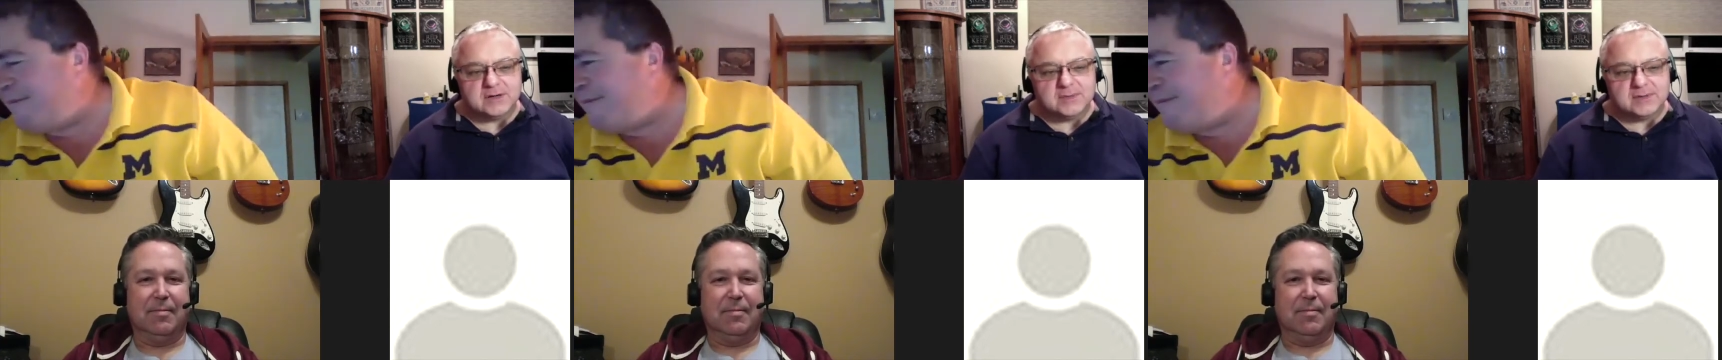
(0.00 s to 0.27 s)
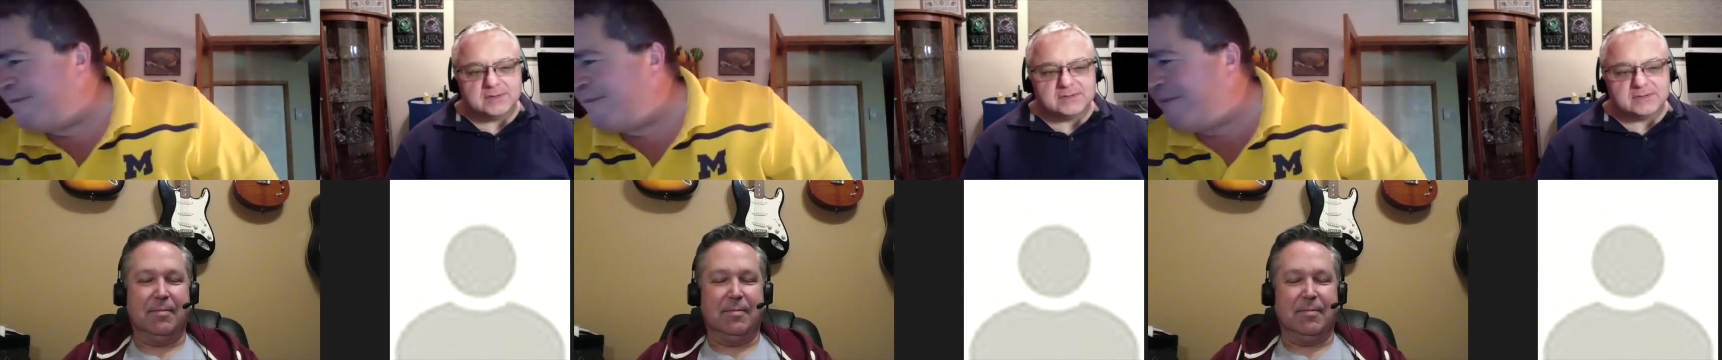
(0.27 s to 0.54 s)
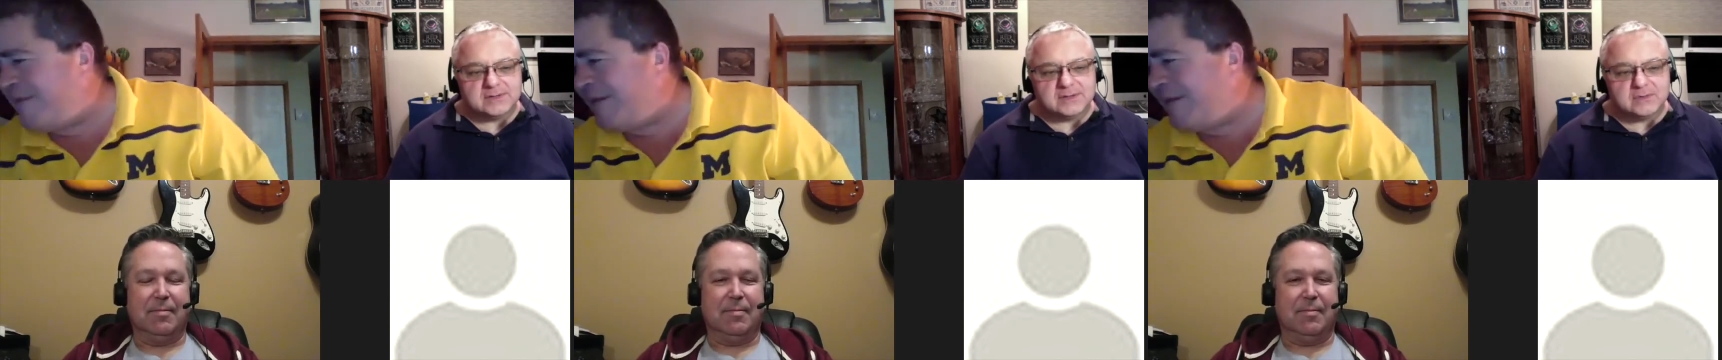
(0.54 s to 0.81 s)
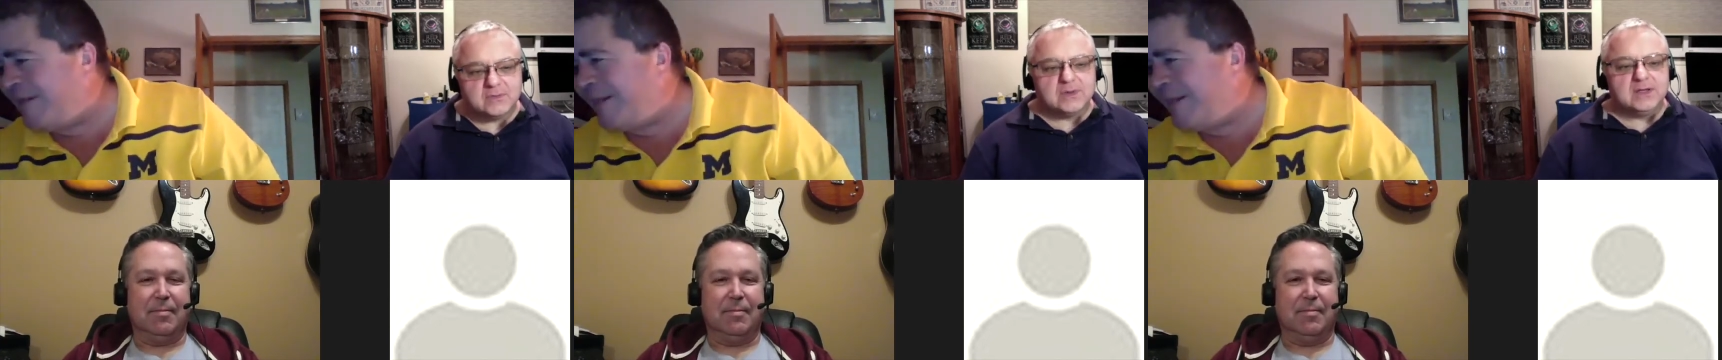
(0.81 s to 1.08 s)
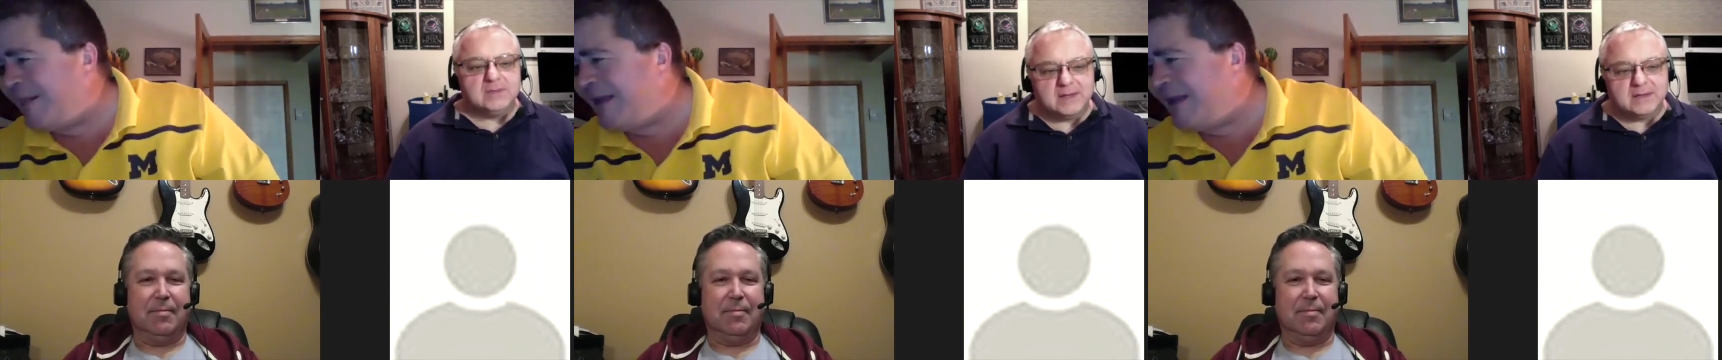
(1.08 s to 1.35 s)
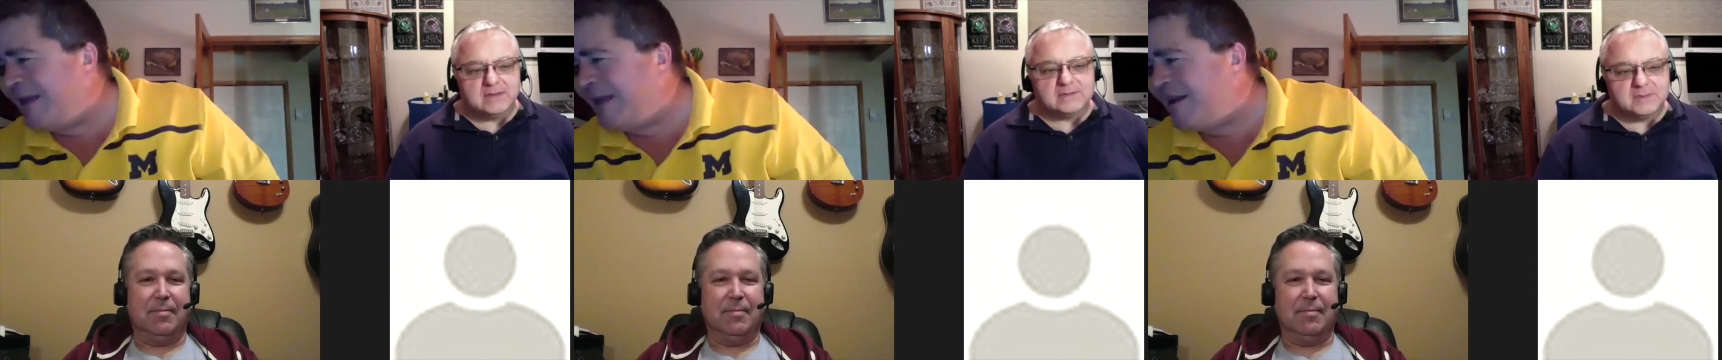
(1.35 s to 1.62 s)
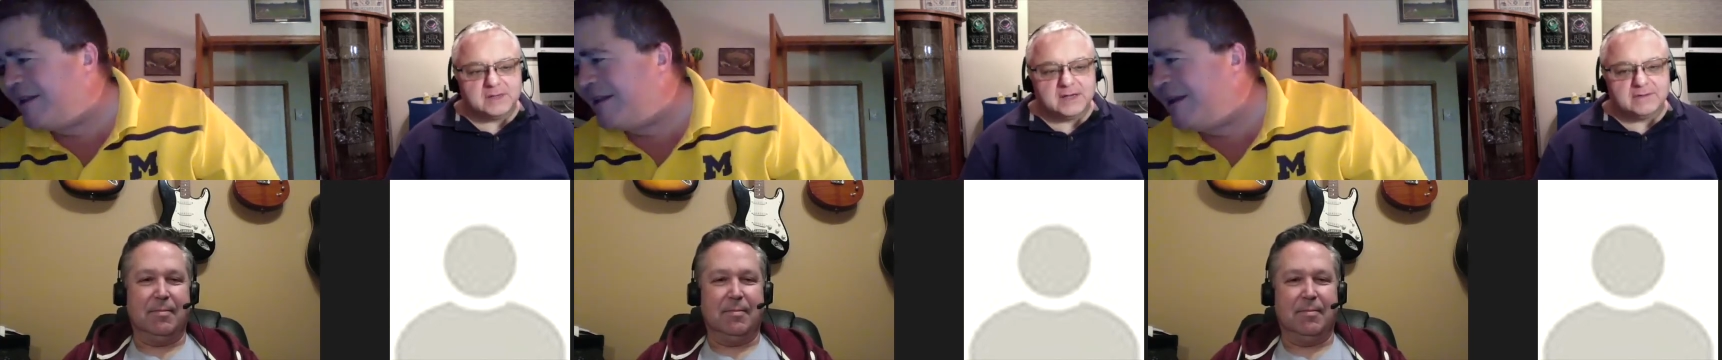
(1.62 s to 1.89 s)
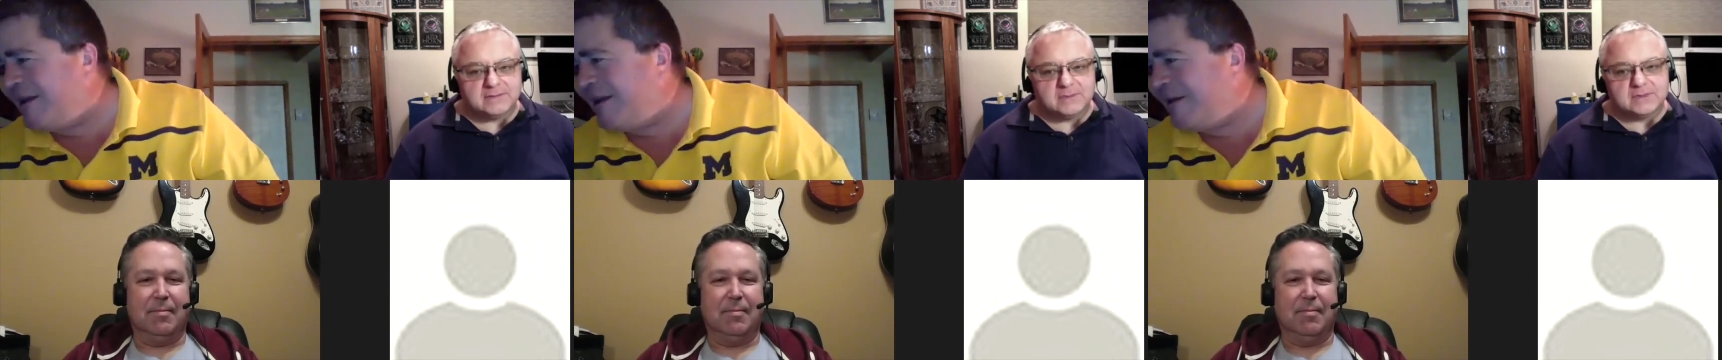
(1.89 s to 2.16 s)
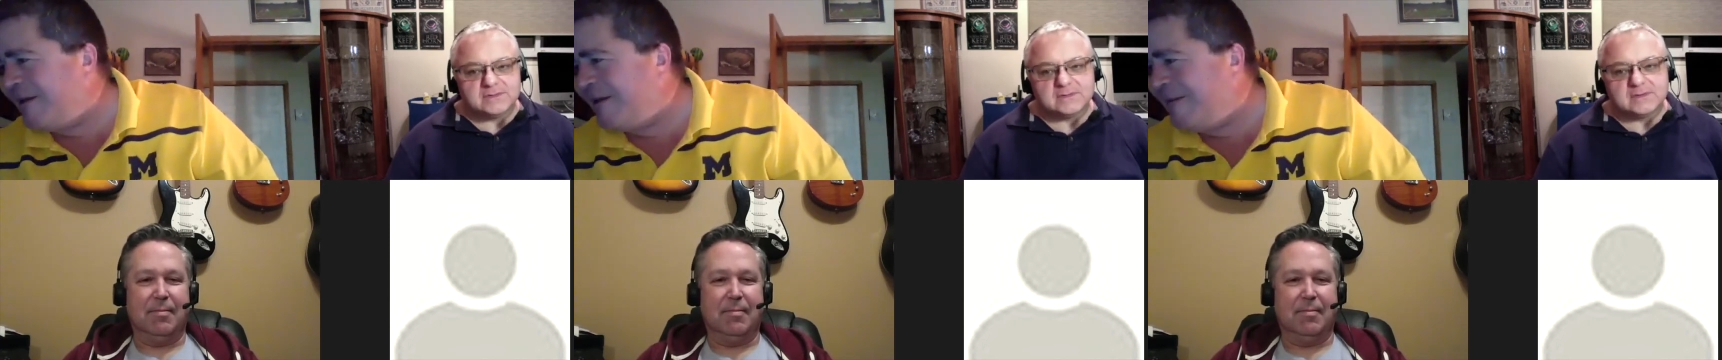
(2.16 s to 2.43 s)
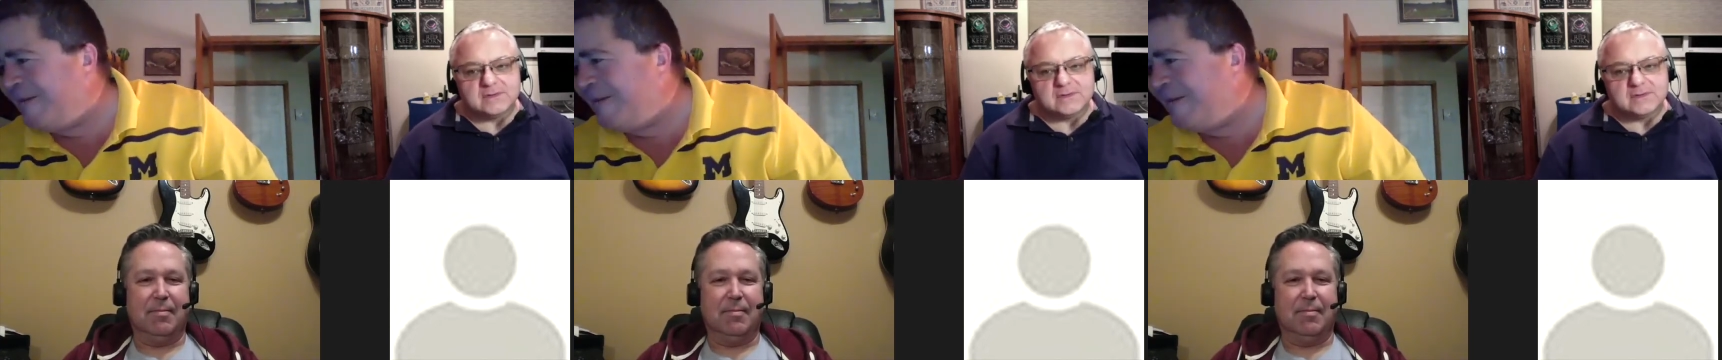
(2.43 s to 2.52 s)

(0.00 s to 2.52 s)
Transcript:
Speaker 1: up on the screen or email exactly. it to me afterwards.